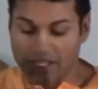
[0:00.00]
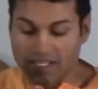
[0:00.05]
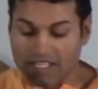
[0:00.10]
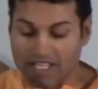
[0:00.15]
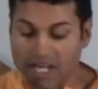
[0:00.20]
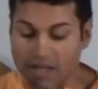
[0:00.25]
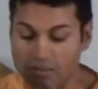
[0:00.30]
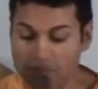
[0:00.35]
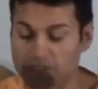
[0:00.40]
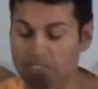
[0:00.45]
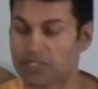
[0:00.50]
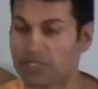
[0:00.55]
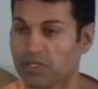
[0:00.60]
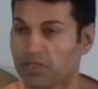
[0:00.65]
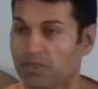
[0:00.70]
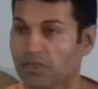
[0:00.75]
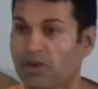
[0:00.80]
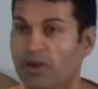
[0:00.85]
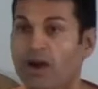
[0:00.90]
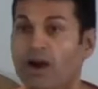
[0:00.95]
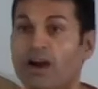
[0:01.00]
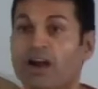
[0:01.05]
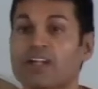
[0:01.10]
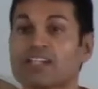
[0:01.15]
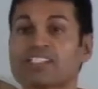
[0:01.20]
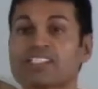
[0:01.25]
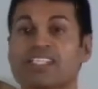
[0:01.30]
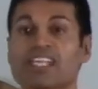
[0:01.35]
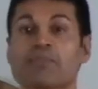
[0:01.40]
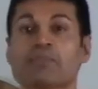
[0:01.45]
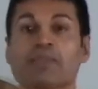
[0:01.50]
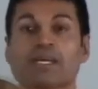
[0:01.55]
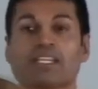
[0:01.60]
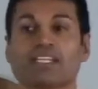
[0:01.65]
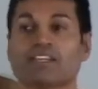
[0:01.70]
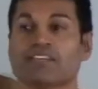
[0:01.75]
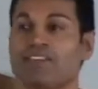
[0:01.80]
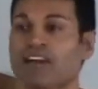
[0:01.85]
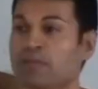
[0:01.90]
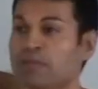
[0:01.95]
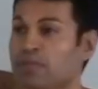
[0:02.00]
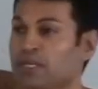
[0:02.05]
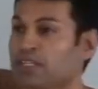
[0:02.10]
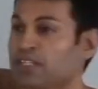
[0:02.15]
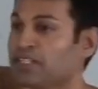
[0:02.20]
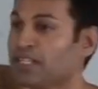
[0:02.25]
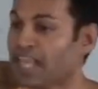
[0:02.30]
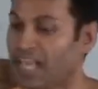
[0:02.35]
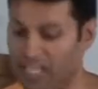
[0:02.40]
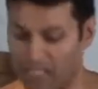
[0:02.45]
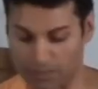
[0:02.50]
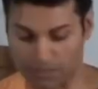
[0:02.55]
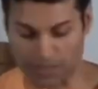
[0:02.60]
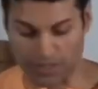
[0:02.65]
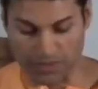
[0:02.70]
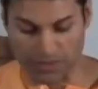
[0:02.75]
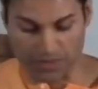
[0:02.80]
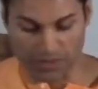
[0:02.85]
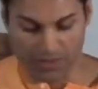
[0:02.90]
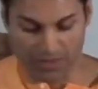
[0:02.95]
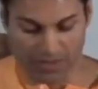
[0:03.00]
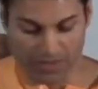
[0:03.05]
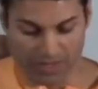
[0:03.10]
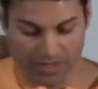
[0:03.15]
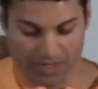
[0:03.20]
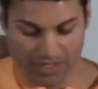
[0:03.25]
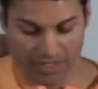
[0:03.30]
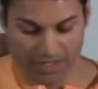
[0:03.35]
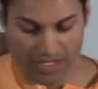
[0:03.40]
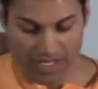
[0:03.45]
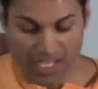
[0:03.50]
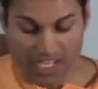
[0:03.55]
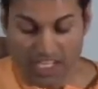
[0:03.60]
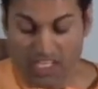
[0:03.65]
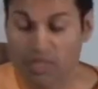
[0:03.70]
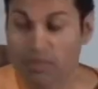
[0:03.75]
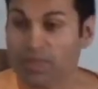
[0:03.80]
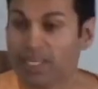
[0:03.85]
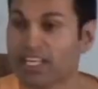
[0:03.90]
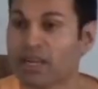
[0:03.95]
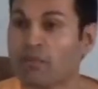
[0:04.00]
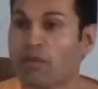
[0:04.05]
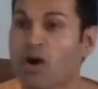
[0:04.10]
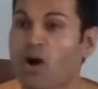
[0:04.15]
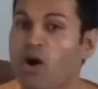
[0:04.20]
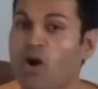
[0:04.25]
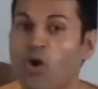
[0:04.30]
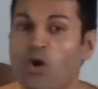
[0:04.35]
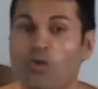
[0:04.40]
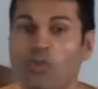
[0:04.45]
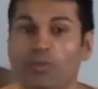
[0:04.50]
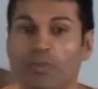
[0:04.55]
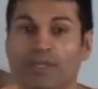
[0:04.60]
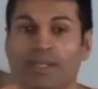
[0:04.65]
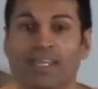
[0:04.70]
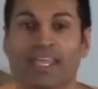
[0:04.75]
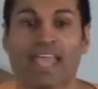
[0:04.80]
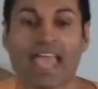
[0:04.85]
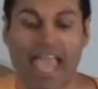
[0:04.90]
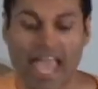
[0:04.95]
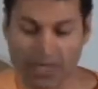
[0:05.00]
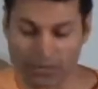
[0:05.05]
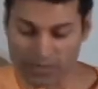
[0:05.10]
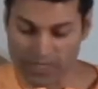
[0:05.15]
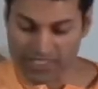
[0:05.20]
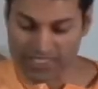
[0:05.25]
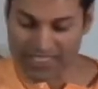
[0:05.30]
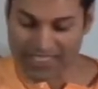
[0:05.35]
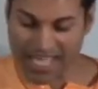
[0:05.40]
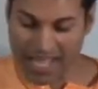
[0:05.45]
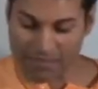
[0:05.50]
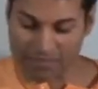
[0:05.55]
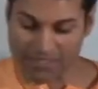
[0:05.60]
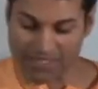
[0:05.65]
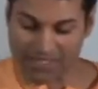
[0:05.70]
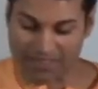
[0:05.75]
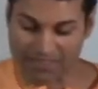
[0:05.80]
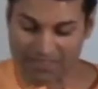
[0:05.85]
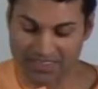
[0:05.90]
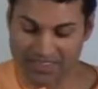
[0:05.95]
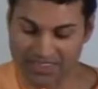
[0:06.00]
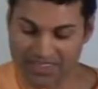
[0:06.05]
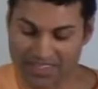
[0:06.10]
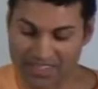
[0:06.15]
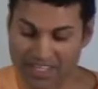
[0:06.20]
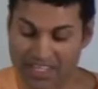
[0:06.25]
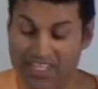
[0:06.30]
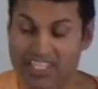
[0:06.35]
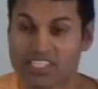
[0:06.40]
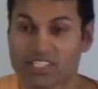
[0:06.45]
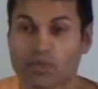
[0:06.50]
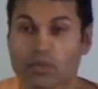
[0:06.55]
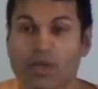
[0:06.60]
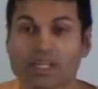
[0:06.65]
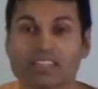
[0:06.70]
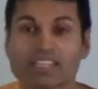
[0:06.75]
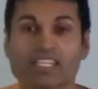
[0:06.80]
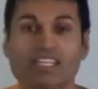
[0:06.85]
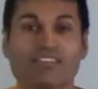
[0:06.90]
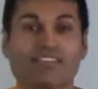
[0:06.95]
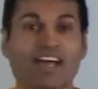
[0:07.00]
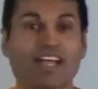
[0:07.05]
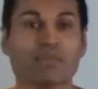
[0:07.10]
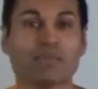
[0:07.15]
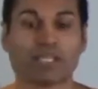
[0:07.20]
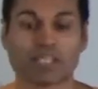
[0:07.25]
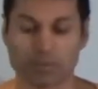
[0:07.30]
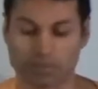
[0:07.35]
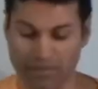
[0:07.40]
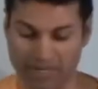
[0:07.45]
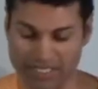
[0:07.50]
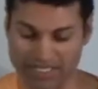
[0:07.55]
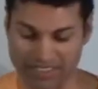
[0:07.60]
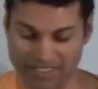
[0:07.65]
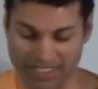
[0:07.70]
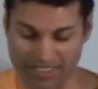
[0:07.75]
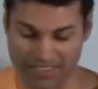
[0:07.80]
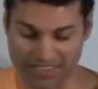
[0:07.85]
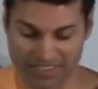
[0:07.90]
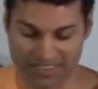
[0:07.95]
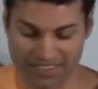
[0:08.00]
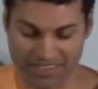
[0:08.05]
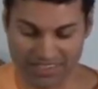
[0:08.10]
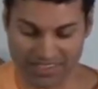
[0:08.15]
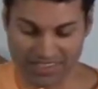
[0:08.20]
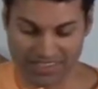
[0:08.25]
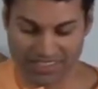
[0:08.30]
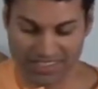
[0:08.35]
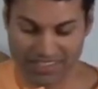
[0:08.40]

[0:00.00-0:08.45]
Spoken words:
come to you, are sent by the Divine Mother to help you. You become open and receptive to what the Divine Mother brings us.